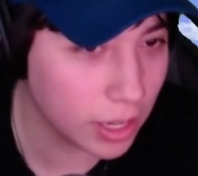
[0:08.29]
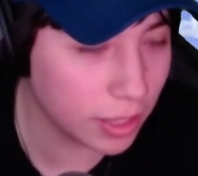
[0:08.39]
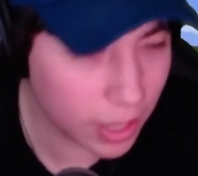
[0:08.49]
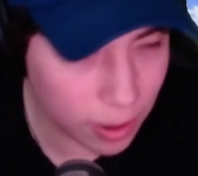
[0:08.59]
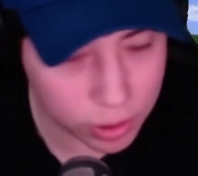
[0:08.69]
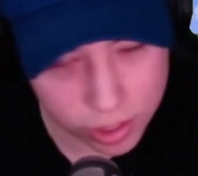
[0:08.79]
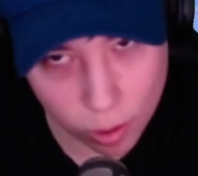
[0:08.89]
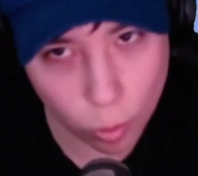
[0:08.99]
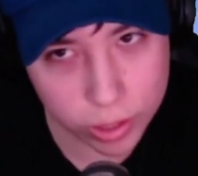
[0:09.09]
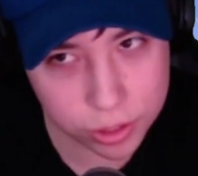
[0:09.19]
I think I was
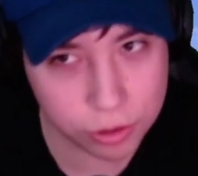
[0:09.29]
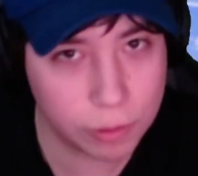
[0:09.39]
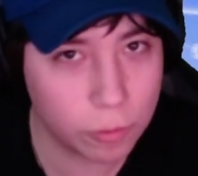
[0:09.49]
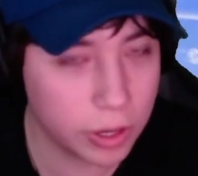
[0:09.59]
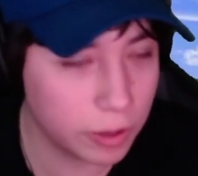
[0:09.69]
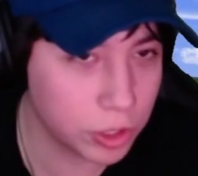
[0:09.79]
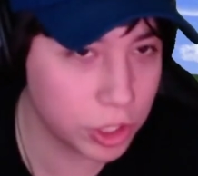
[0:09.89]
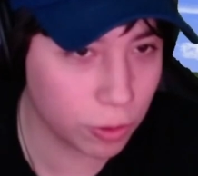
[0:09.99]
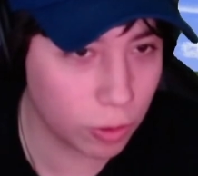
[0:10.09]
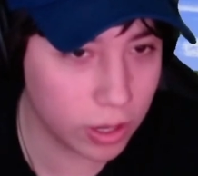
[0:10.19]
on one stream where it was
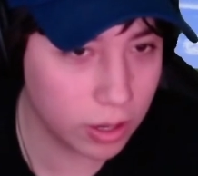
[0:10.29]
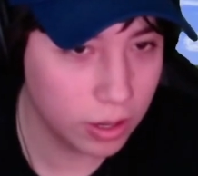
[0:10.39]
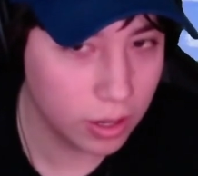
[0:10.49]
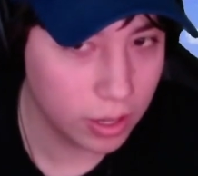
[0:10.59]
short,